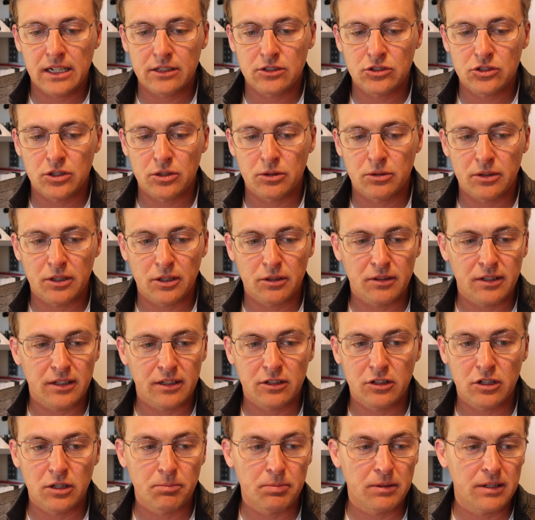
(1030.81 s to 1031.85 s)
So
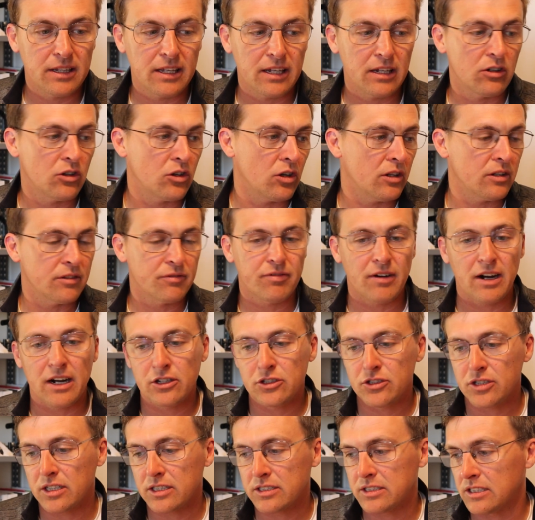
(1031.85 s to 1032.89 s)
it could be they call the fire
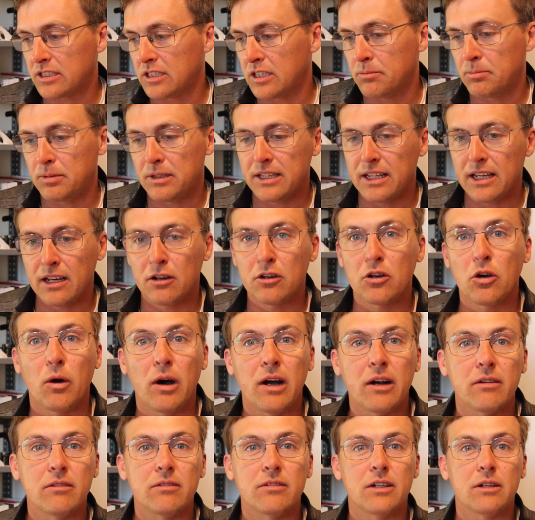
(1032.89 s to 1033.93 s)
trucks. It could be they all go
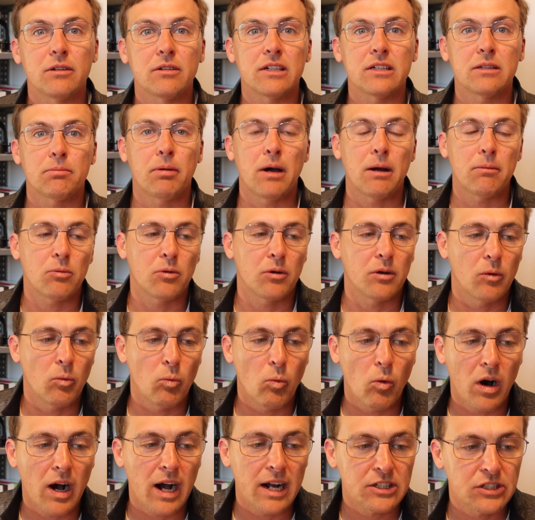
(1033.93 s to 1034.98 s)
out and get the popcorn and
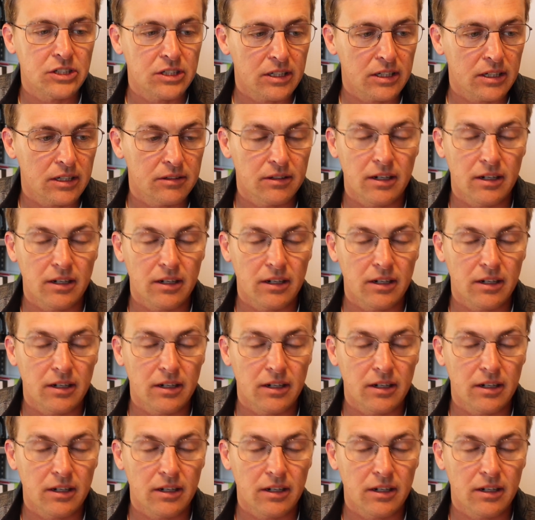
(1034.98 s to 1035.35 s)
watch.